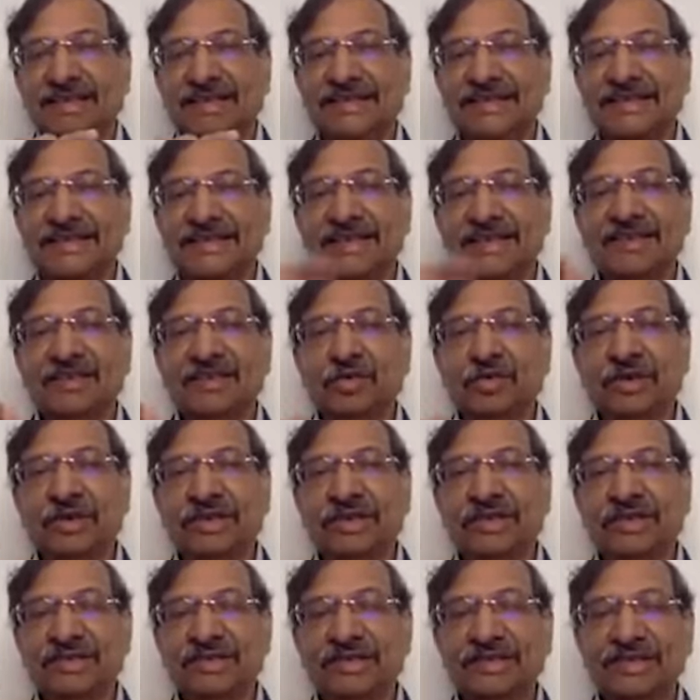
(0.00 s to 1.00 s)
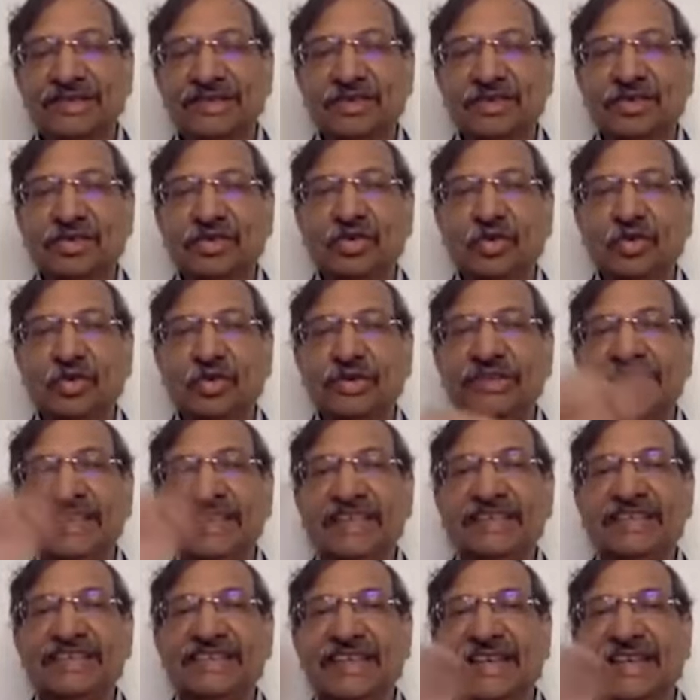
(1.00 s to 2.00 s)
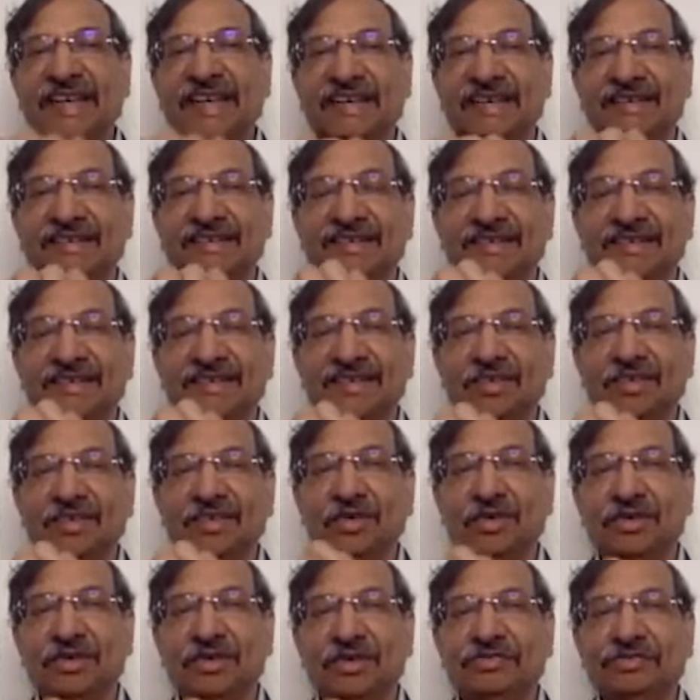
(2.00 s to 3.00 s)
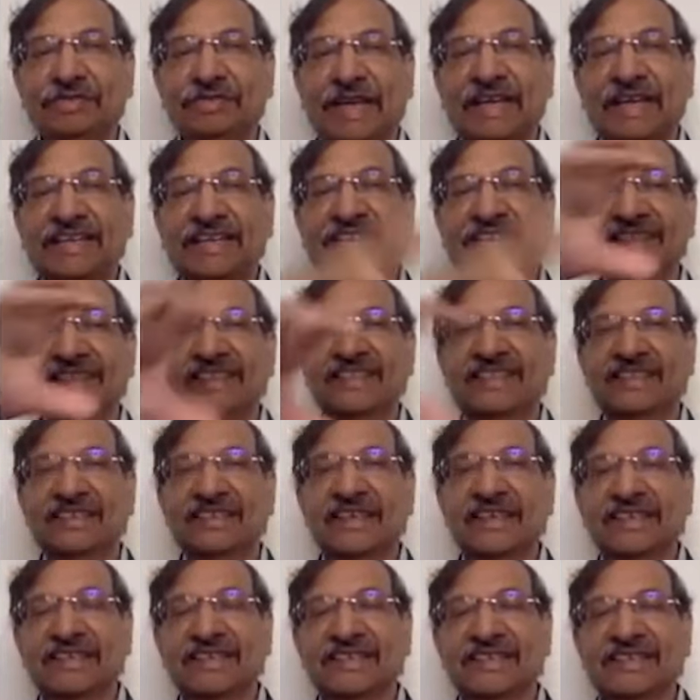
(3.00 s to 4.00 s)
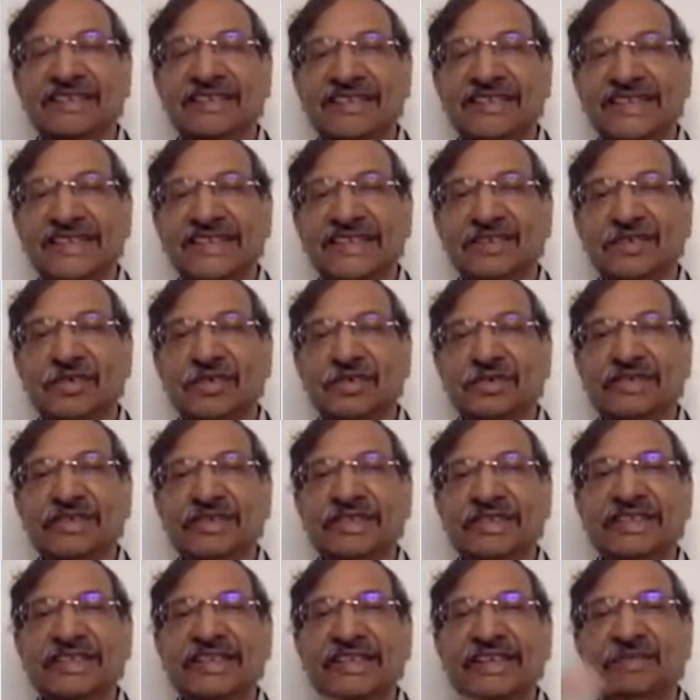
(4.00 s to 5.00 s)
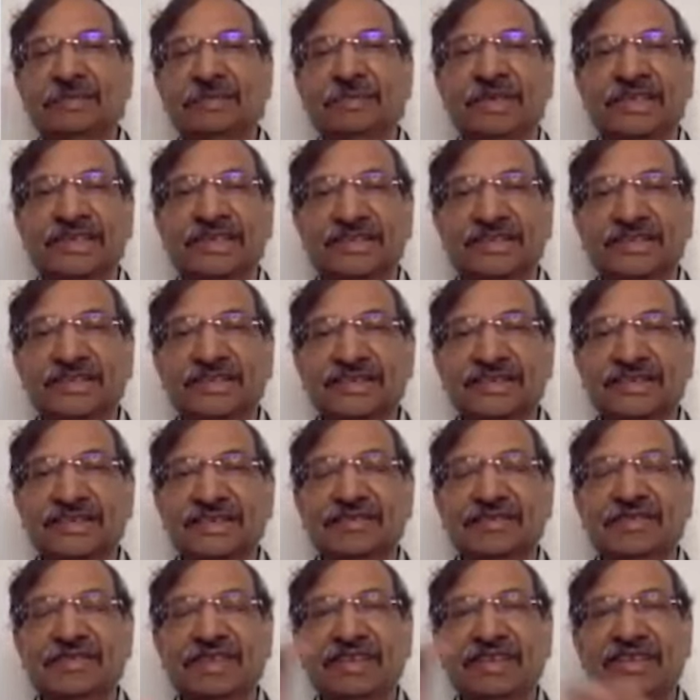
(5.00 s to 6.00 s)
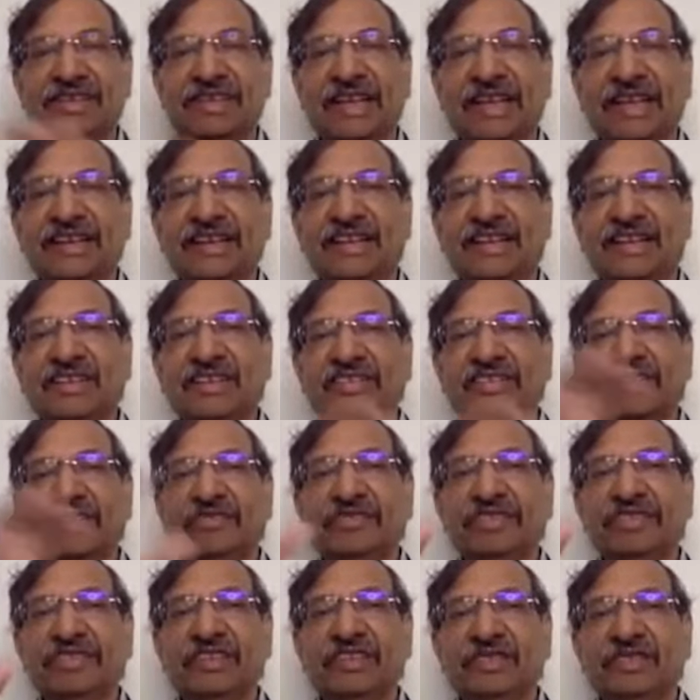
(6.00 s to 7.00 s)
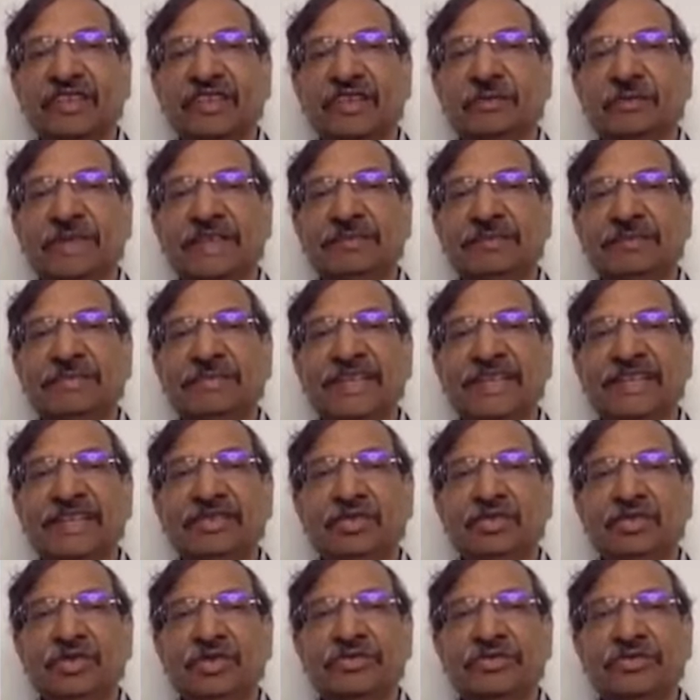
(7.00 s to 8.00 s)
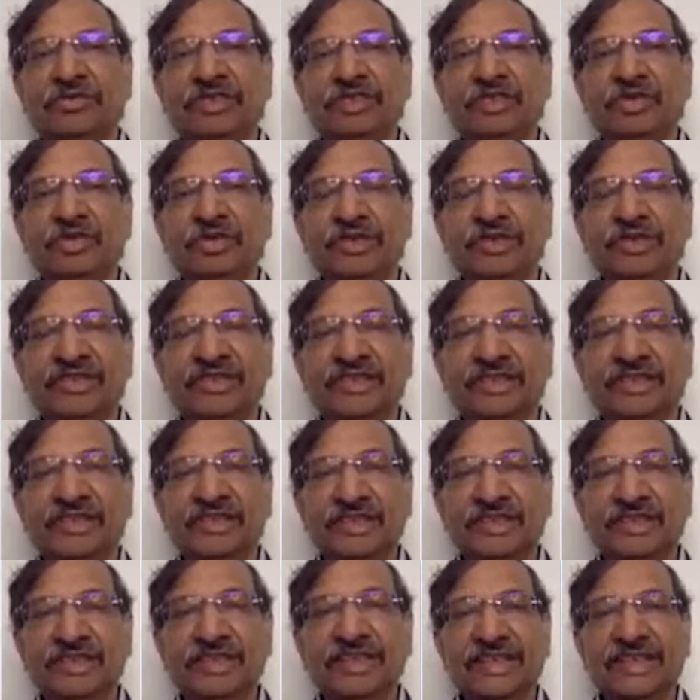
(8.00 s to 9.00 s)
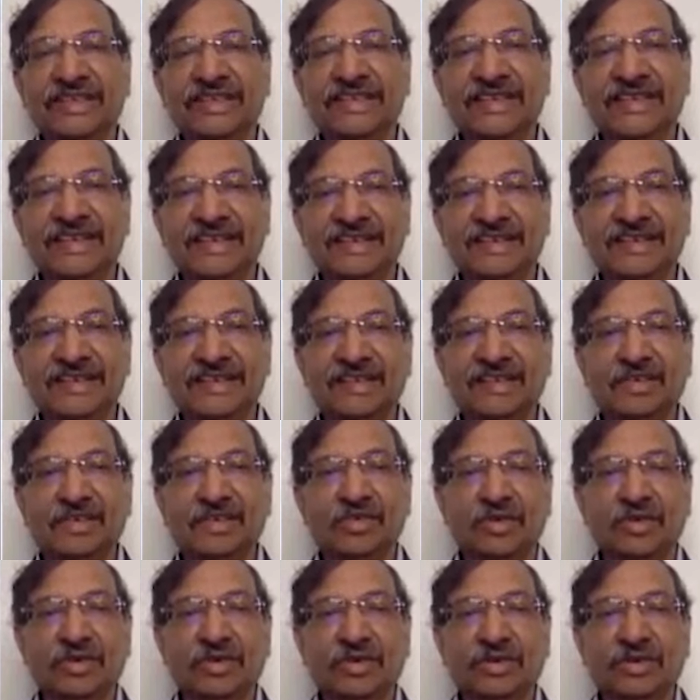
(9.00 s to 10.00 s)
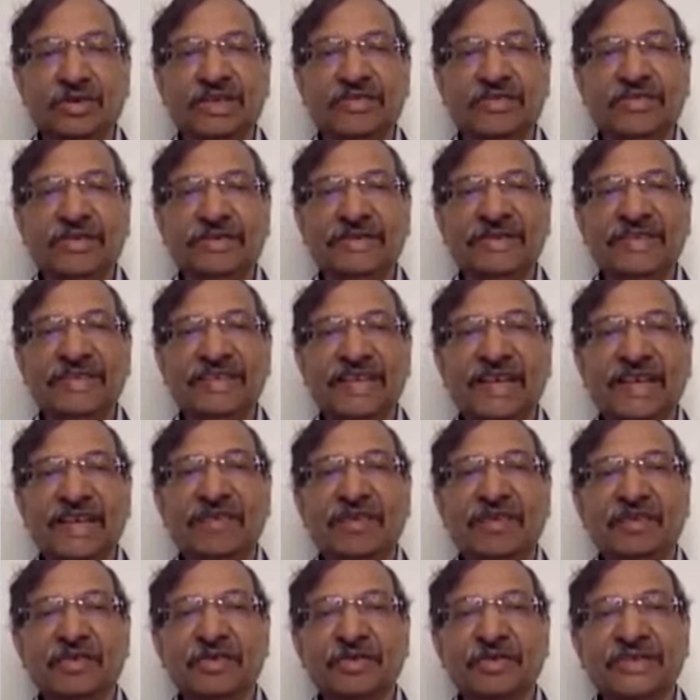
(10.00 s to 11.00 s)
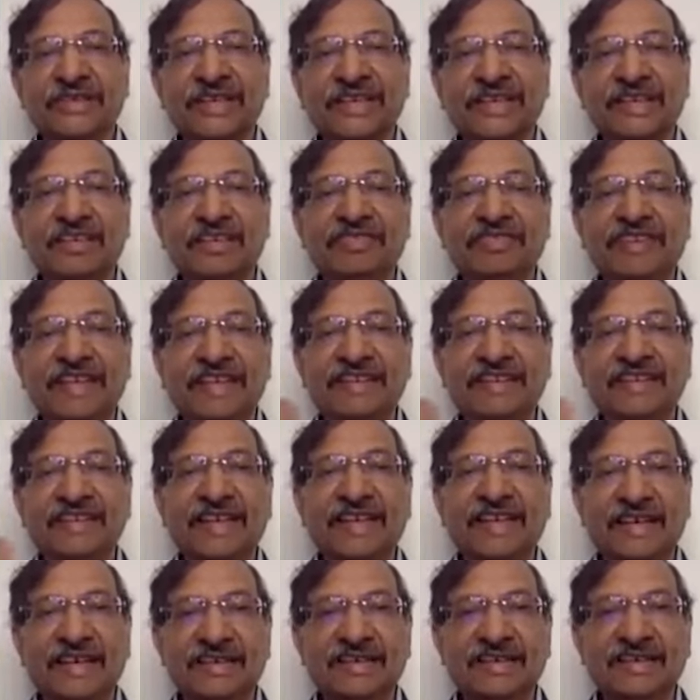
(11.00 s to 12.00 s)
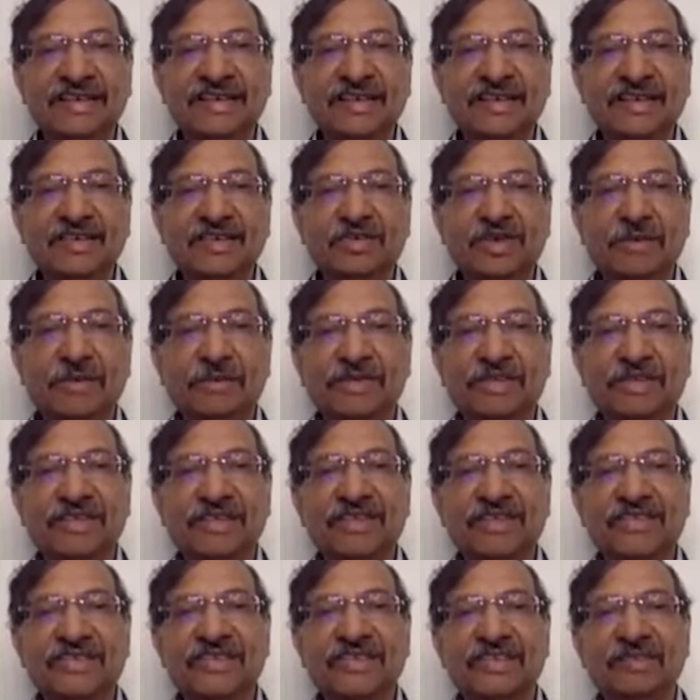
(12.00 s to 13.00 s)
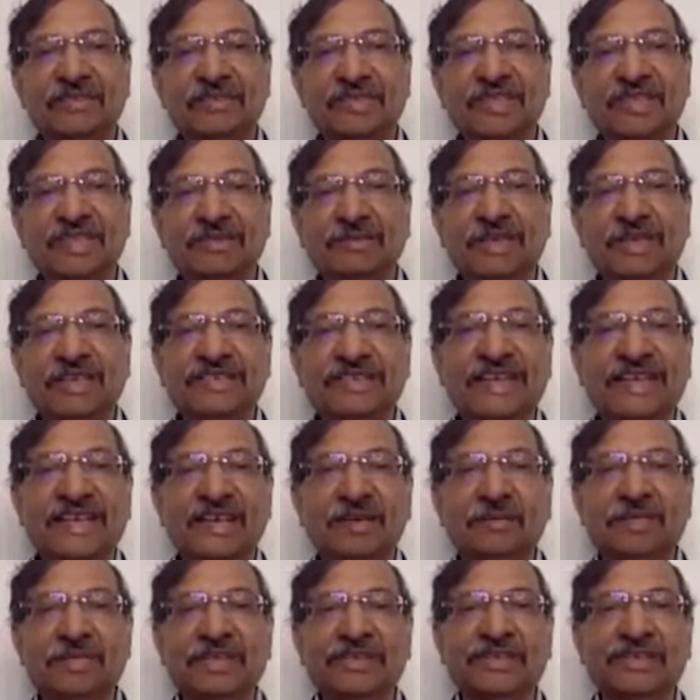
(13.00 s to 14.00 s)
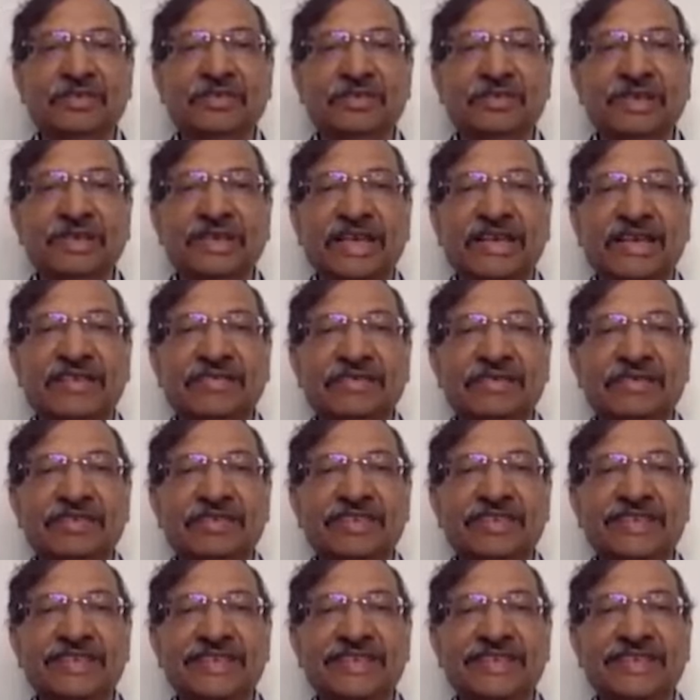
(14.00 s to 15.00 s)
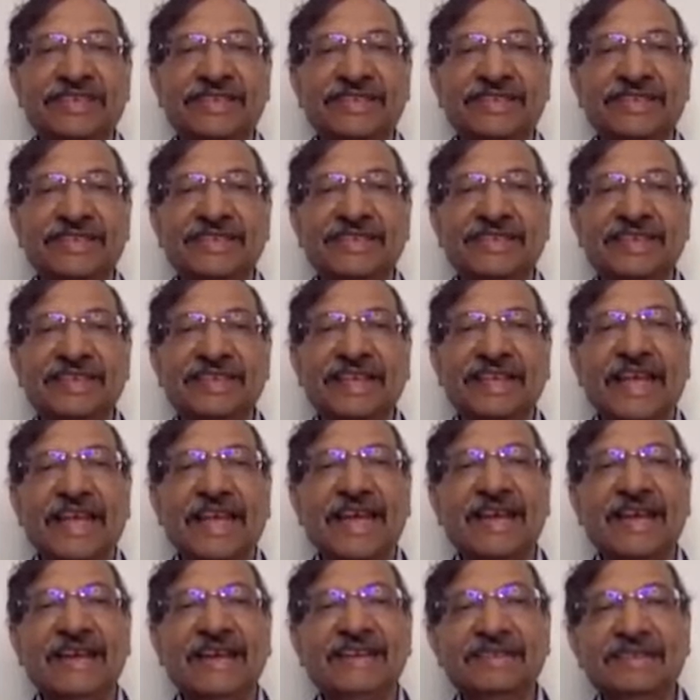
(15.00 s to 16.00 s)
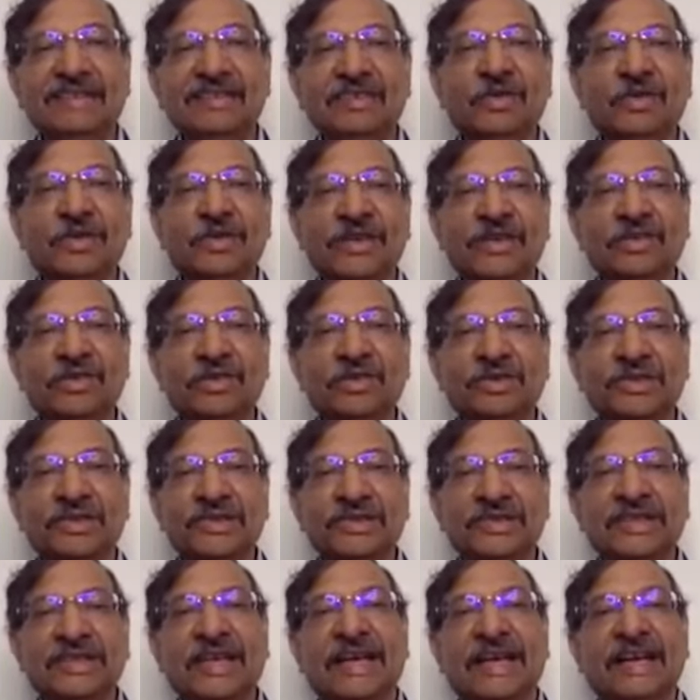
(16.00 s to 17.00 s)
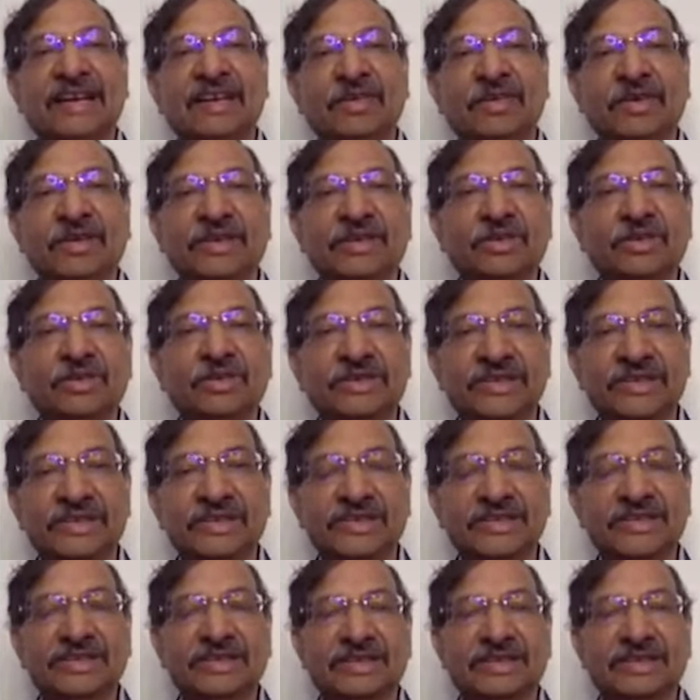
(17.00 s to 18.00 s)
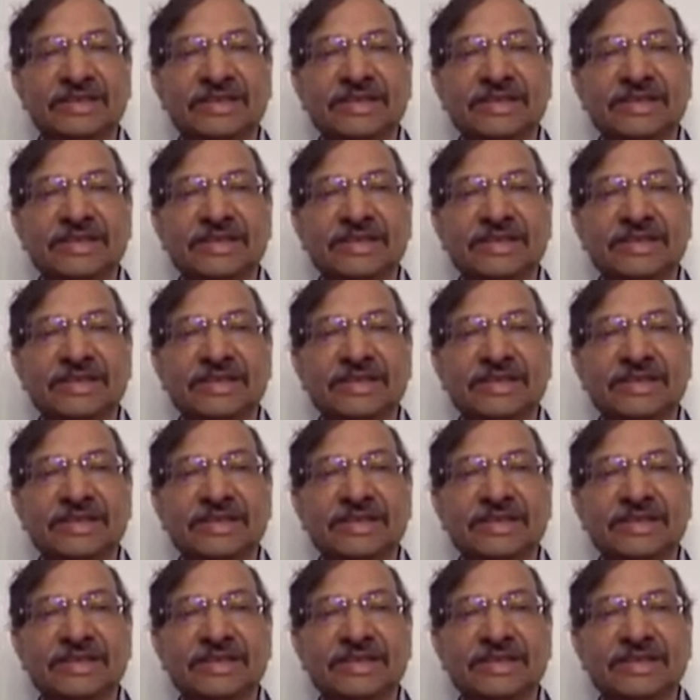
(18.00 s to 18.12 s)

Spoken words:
the third rule is you use yes and. So if ideas are getting generated, don't say yes, but when in idea generation phase, one of the best tools we use is yes and. So if I'm saying I want to design a flying car, so I'm suggesting something, my second person on the left will suggest, and you can do this, and you can do this.